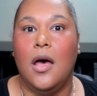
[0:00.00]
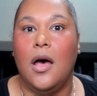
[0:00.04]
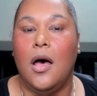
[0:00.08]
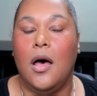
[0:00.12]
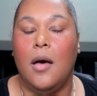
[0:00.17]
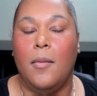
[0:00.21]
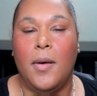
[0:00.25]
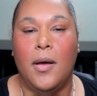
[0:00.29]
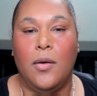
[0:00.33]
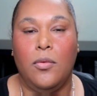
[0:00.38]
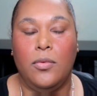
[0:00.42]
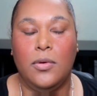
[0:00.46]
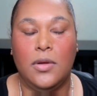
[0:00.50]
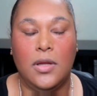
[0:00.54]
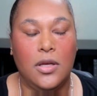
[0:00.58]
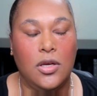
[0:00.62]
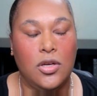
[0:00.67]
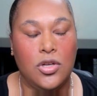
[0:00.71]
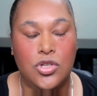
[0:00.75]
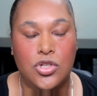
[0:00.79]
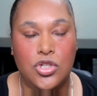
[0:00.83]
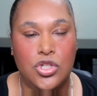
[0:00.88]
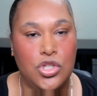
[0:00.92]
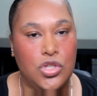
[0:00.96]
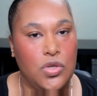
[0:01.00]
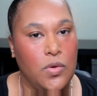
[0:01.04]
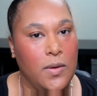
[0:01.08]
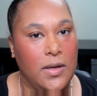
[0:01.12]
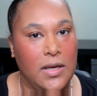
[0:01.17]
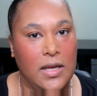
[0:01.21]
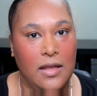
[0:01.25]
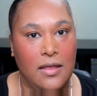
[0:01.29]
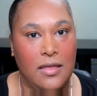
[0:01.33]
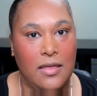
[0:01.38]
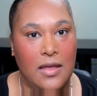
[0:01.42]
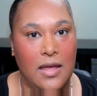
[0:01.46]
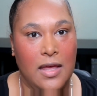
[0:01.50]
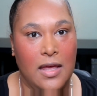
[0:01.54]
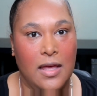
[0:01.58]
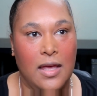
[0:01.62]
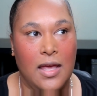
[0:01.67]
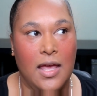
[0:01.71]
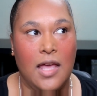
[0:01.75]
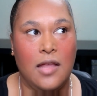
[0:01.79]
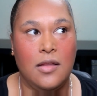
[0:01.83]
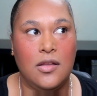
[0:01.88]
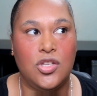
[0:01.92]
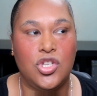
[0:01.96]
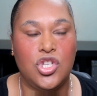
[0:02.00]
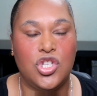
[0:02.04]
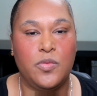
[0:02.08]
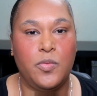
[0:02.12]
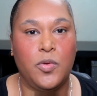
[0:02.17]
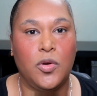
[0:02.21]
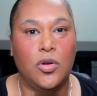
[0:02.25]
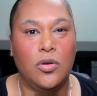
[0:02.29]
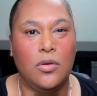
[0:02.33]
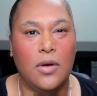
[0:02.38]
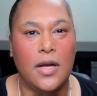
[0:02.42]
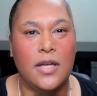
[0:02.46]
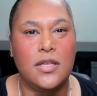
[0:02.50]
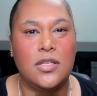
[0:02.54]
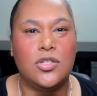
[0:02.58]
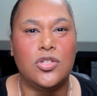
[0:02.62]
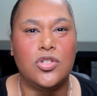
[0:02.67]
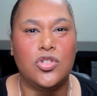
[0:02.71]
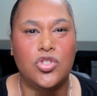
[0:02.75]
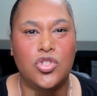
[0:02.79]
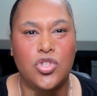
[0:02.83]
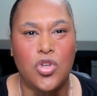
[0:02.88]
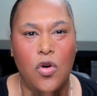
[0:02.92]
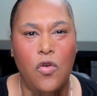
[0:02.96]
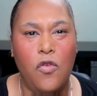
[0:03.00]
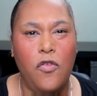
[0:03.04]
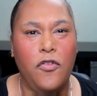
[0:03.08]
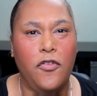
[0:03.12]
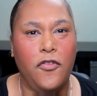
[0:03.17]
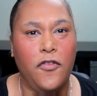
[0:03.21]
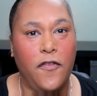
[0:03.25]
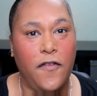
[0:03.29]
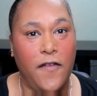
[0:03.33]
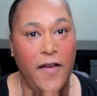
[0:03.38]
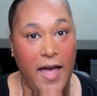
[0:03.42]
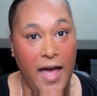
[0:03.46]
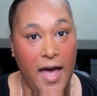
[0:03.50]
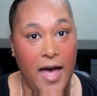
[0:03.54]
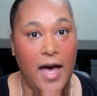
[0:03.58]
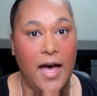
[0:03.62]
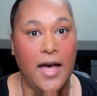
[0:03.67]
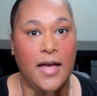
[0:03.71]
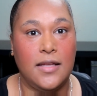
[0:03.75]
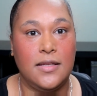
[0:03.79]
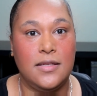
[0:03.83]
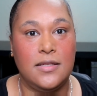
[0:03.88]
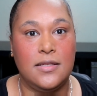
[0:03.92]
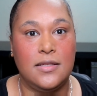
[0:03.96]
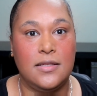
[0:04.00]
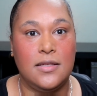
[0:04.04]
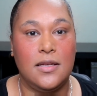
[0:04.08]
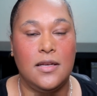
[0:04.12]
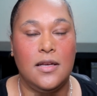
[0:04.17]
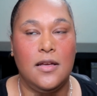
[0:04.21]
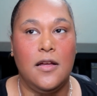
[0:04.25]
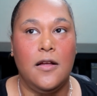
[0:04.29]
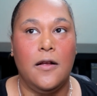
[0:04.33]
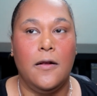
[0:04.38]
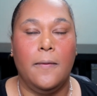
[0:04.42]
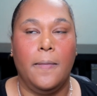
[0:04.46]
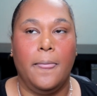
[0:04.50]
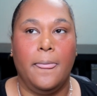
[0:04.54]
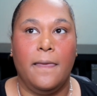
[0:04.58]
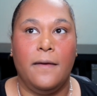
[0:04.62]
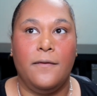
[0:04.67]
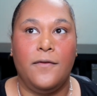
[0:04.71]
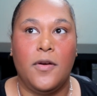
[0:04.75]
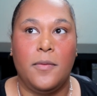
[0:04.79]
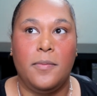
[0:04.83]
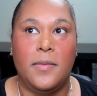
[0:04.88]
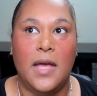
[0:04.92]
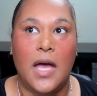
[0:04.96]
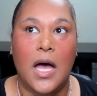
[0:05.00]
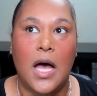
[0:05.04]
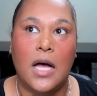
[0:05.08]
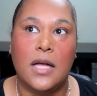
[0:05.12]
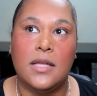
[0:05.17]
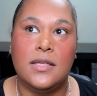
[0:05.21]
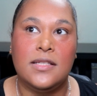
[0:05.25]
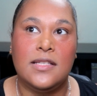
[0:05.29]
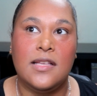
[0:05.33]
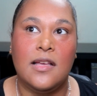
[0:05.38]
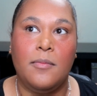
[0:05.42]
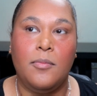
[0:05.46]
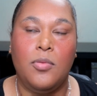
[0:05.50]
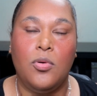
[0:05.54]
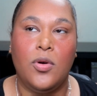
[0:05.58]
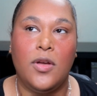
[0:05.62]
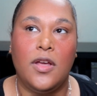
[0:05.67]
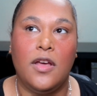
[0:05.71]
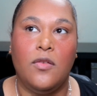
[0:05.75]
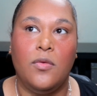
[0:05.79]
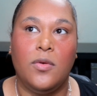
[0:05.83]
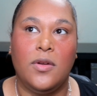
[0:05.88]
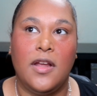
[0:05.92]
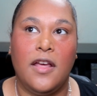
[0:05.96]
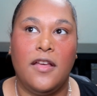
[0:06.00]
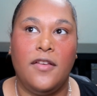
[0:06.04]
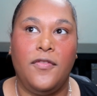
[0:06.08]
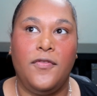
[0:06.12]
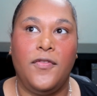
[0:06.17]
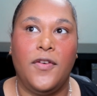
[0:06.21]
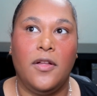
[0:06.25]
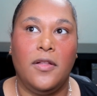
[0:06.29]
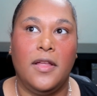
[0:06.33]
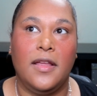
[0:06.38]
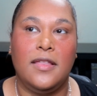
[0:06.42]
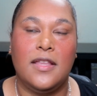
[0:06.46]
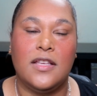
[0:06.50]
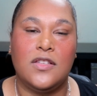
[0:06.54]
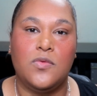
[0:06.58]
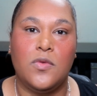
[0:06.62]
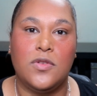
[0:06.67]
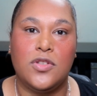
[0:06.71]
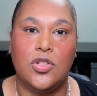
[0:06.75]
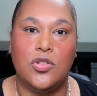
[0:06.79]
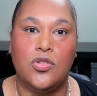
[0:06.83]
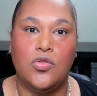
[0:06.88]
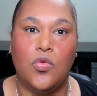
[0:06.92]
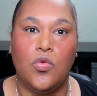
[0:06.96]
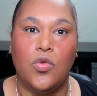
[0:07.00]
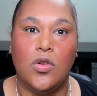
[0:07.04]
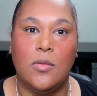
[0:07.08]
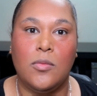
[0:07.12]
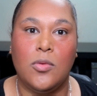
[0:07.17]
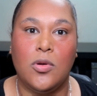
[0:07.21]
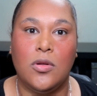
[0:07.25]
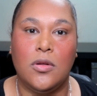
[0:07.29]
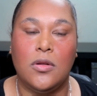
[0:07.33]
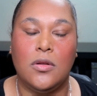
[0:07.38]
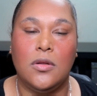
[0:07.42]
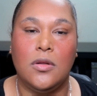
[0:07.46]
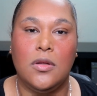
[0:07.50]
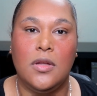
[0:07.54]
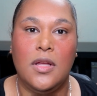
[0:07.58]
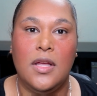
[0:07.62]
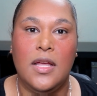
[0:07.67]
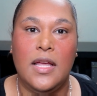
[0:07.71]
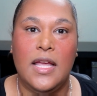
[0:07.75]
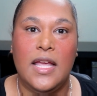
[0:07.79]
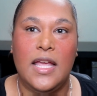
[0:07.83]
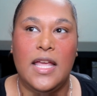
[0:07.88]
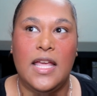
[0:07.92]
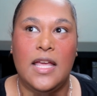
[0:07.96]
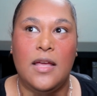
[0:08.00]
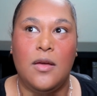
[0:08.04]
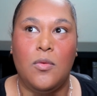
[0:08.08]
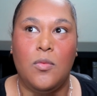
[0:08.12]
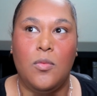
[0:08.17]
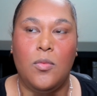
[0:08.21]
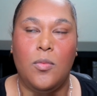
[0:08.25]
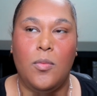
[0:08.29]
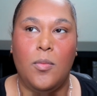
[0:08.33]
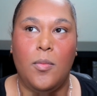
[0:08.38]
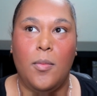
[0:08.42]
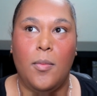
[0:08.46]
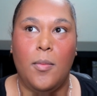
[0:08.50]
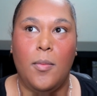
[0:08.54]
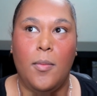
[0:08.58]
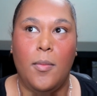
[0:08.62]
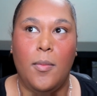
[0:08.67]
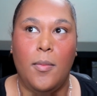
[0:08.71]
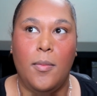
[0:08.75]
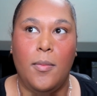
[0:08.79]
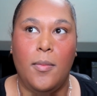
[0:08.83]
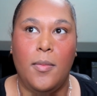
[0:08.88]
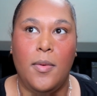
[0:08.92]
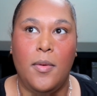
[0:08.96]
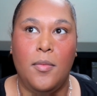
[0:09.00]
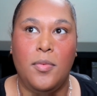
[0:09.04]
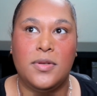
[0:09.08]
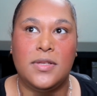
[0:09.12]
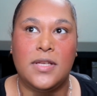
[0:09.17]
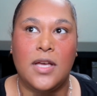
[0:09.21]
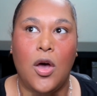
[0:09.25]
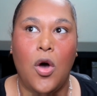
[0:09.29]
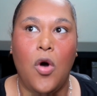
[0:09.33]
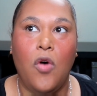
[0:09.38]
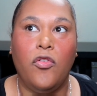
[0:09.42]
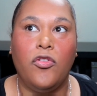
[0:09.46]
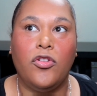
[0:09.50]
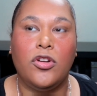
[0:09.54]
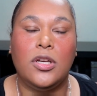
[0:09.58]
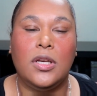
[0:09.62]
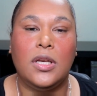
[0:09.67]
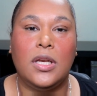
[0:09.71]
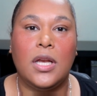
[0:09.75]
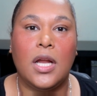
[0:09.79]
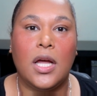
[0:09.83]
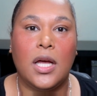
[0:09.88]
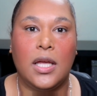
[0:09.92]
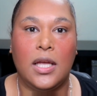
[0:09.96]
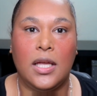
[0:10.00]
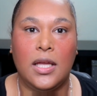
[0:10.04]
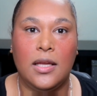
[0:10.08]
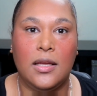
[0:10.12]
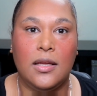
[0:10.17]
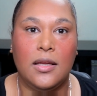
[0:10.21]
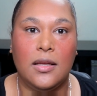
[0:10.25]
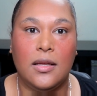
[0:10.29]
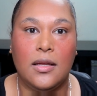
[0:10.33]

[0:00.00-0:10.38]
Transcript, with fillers: I really couldn't do anything. It had just progressed so fast from the onset point of when I felt like this wasn't normal. It was like overnight,